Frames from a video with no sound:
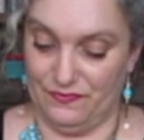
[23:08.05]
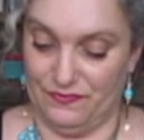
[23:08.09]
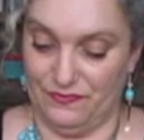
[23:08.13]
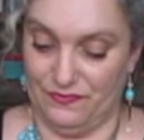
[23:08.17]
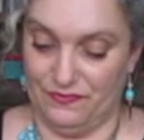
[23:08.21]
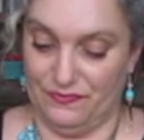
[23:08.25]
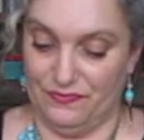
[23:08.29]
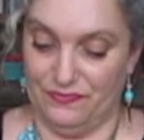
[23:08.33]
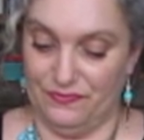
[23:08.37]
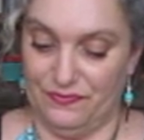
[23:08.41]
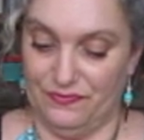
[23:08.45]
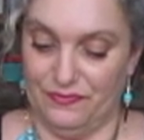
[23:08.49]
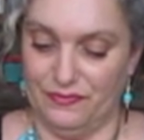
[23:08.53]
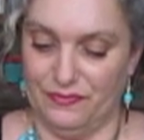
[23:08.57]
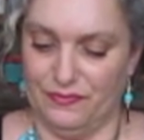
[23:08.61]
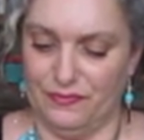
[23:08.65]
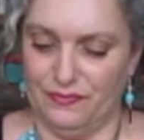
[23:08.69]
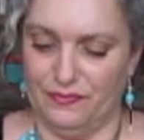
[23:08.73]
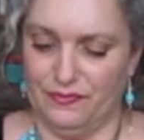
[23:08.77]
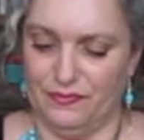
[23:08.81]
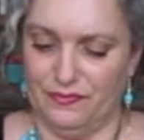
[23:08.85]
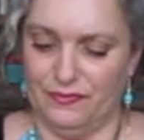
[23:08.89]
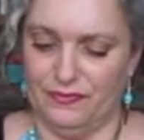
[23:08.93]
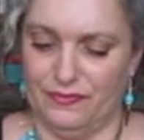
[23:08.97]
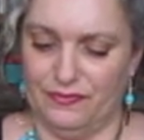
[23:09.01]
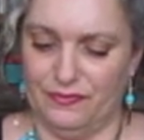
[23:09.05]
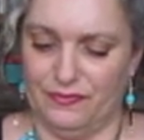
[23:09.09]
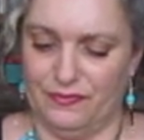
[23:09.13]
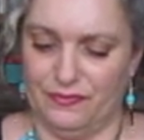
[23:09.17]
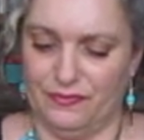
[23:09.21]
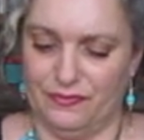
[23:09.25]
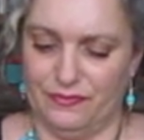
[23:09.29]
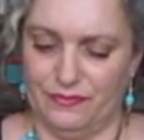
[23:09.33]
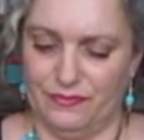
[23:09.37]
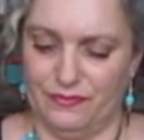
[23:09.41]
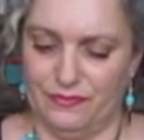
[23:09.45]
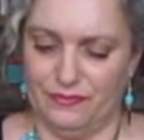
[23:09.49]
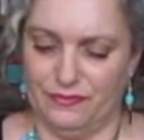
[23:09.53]

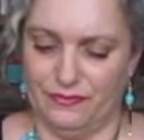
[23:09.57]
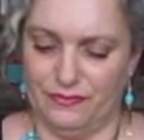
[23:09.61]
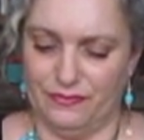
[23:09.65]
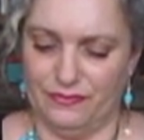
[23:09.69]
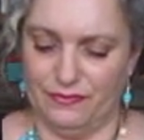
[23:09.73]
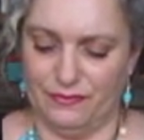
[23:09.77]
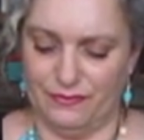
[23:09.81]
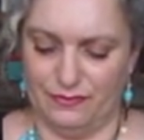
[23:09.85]
Nobody speaks.